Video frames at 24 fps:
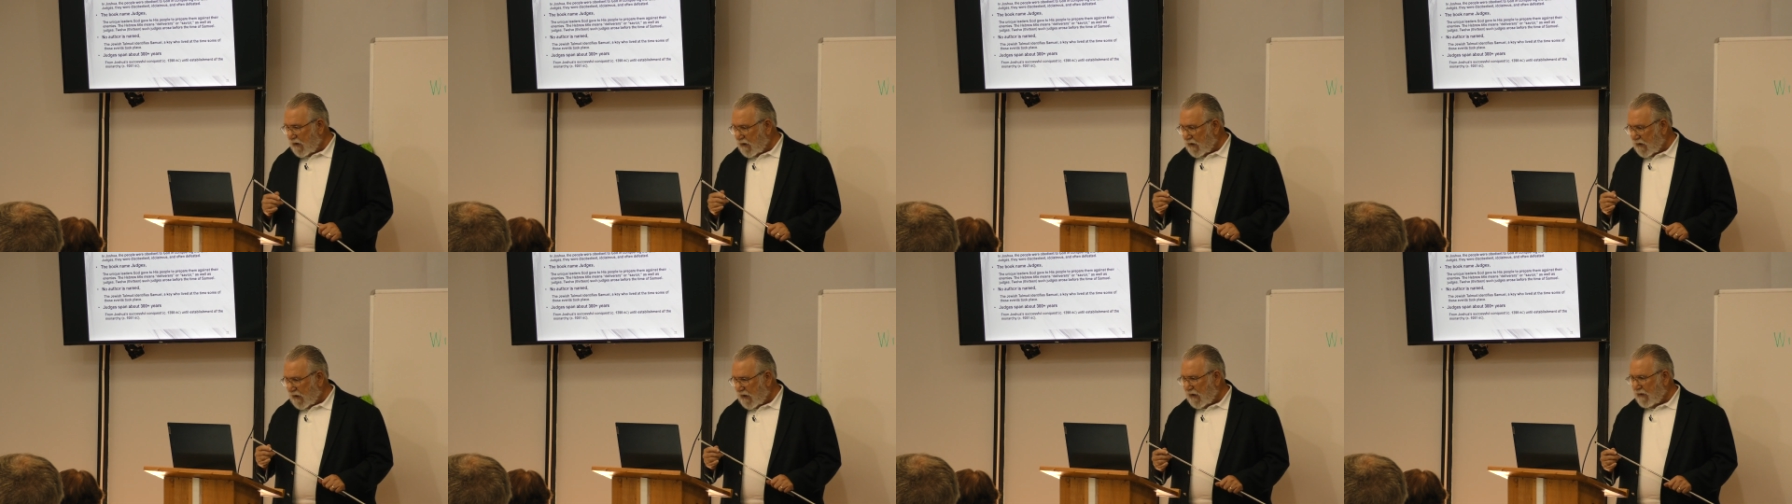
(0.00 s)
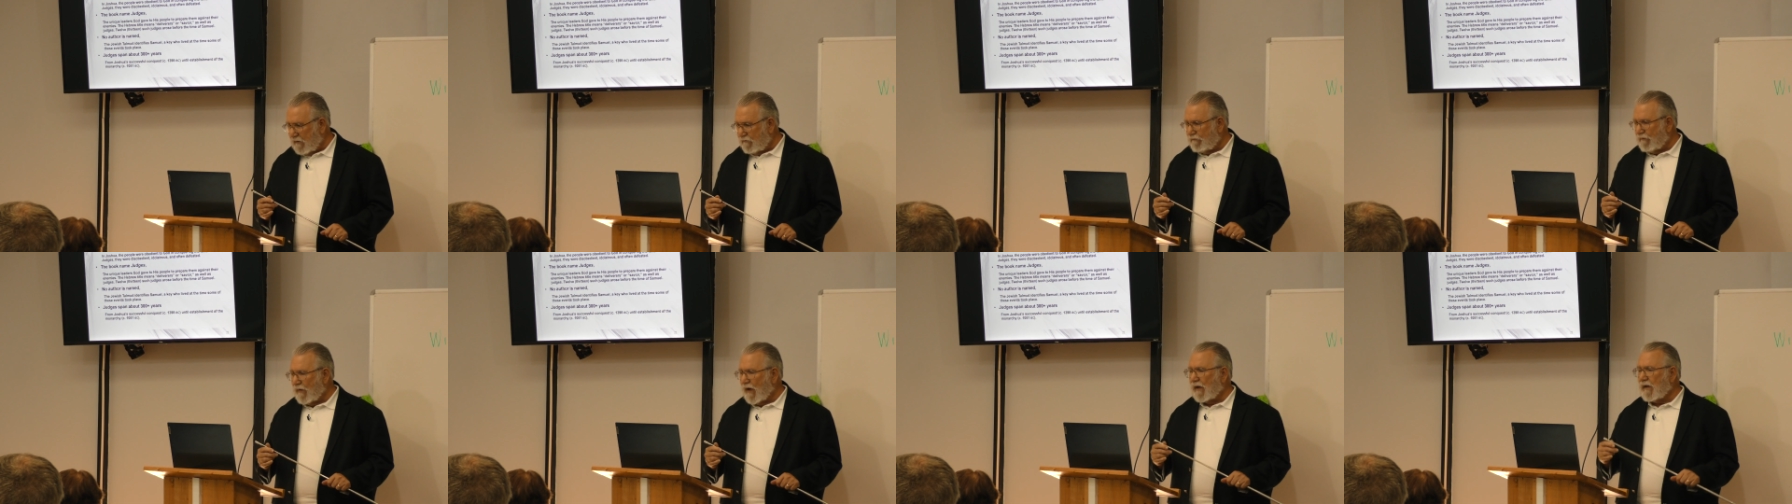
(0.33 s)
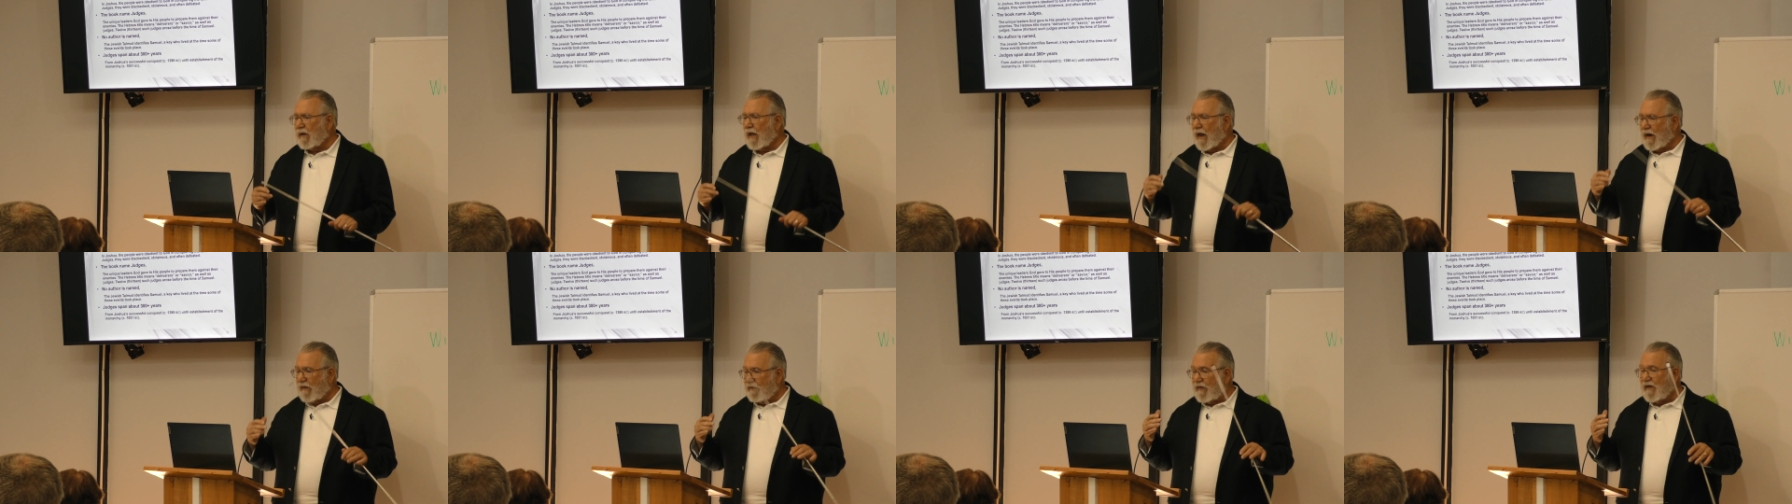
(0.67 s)
a
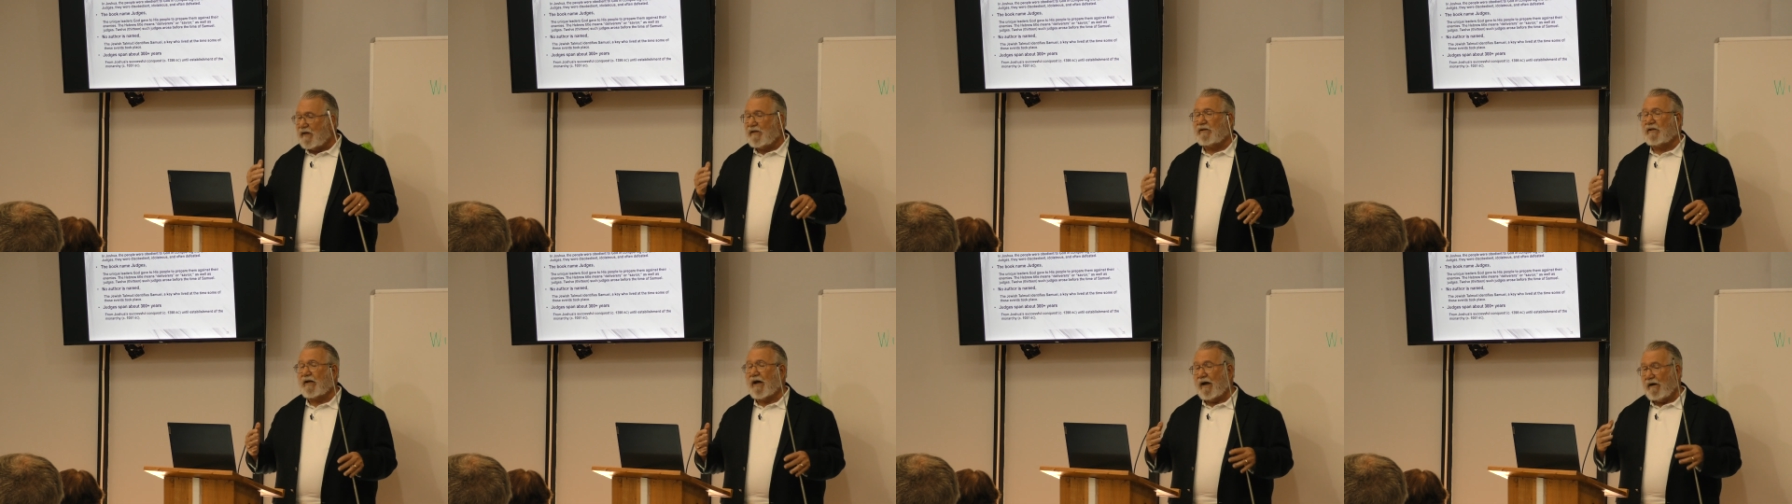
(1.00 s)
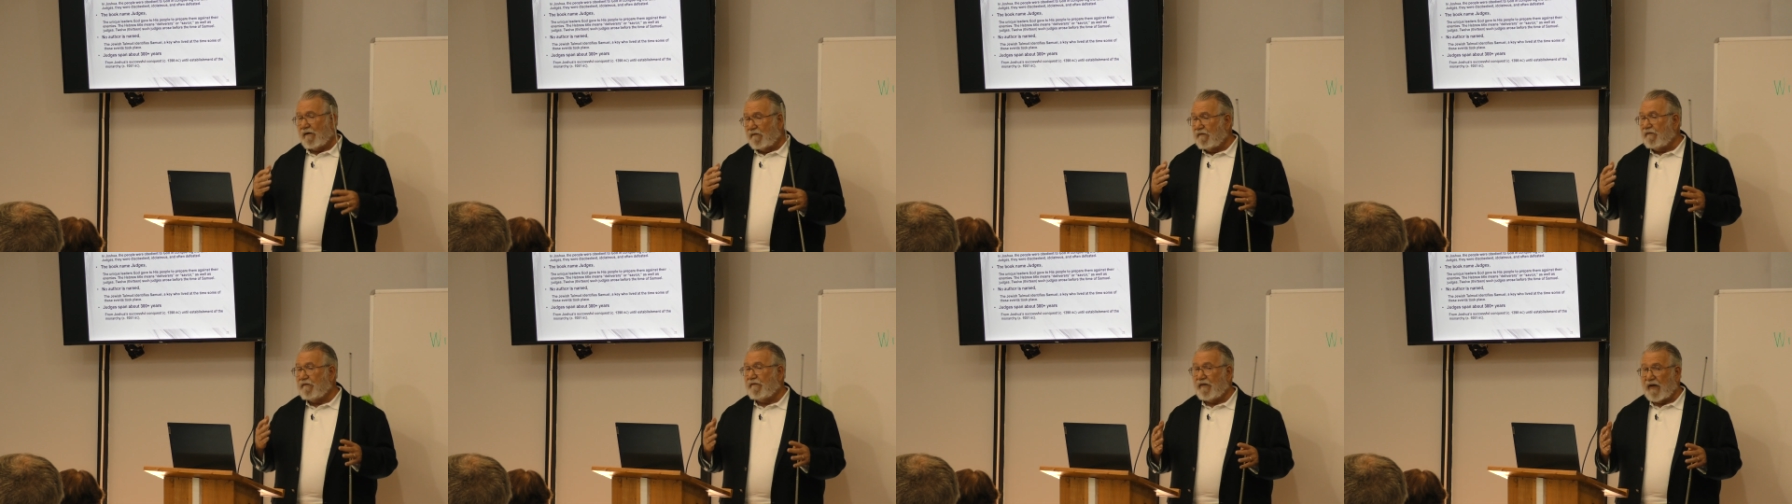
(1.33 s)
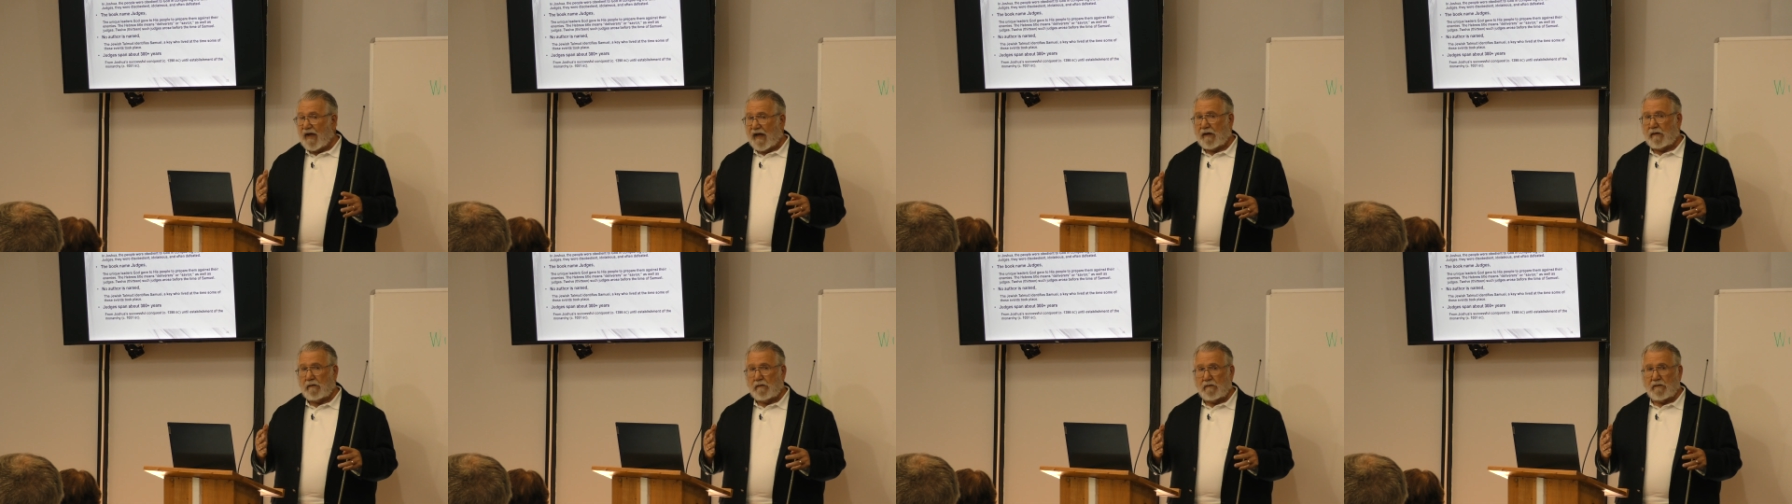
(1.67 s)
lot of things kind of
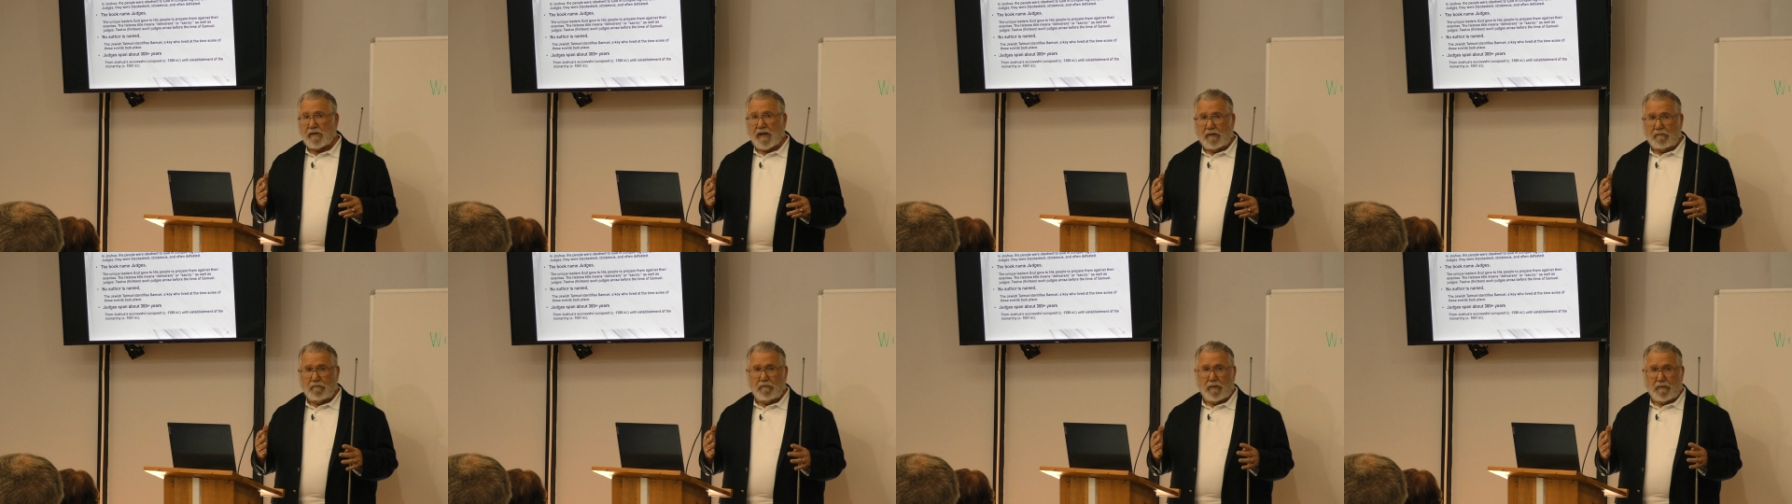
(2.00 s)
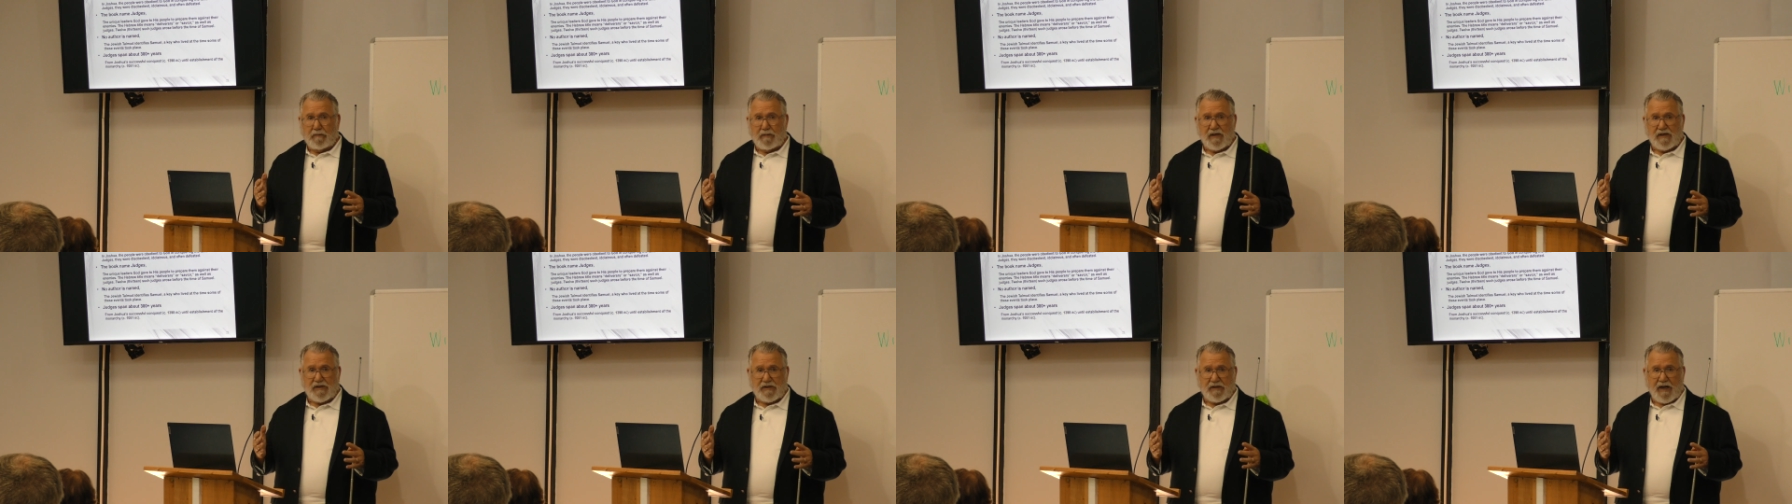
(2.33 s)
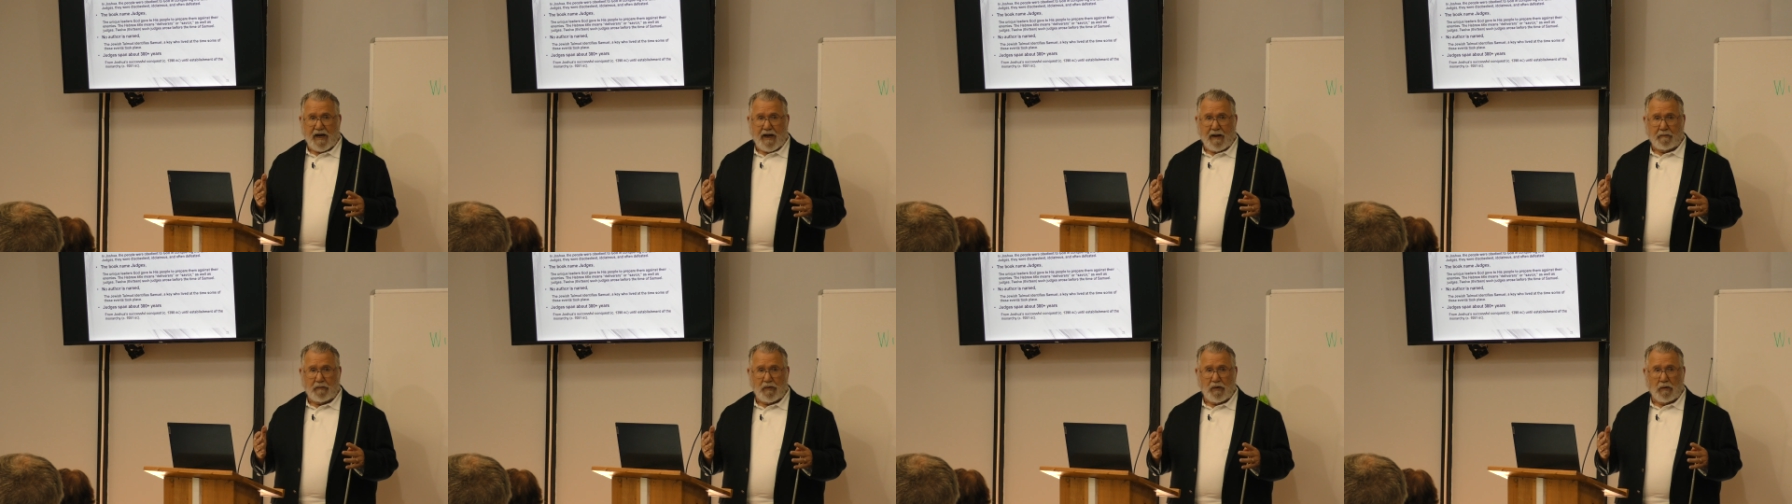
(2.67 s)
fit that it would be
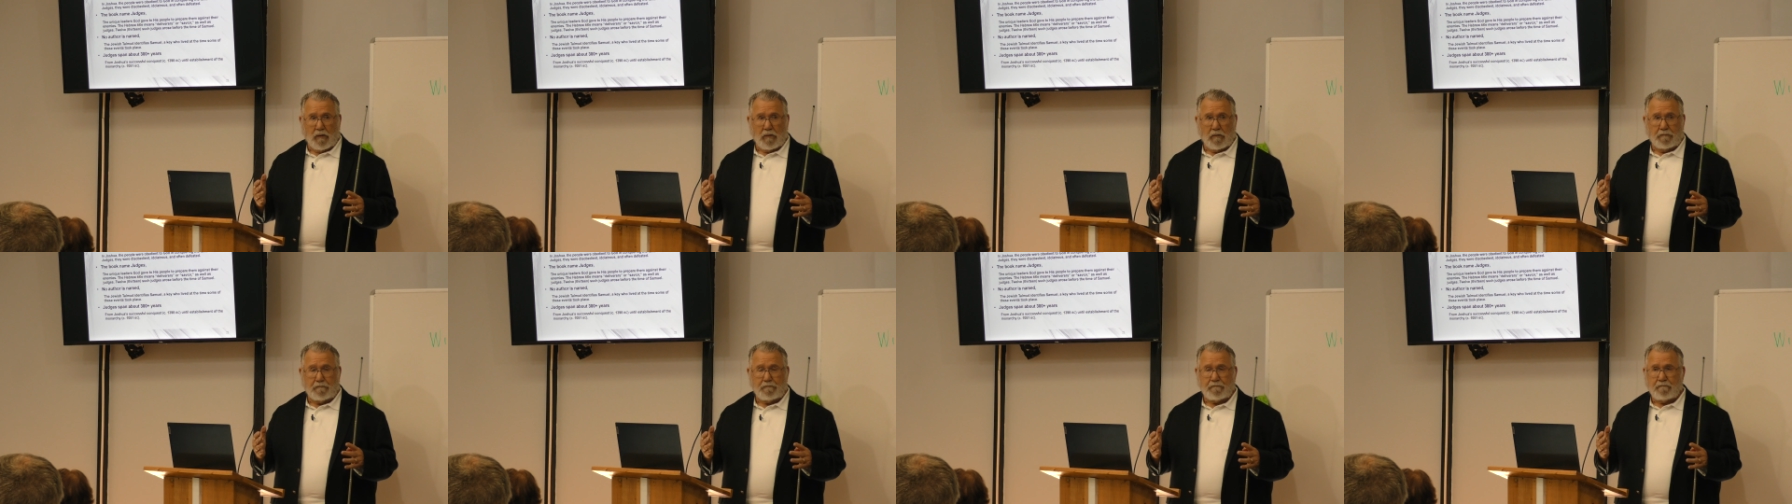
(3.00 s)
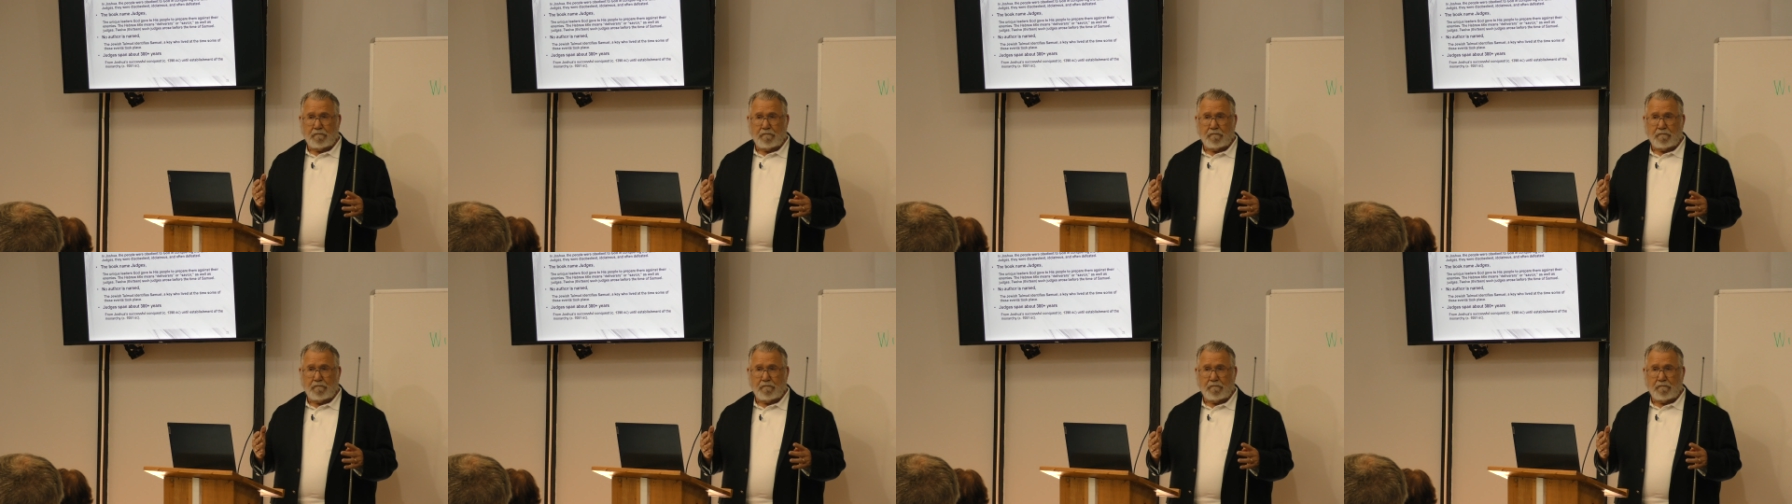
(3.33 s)
Samuel.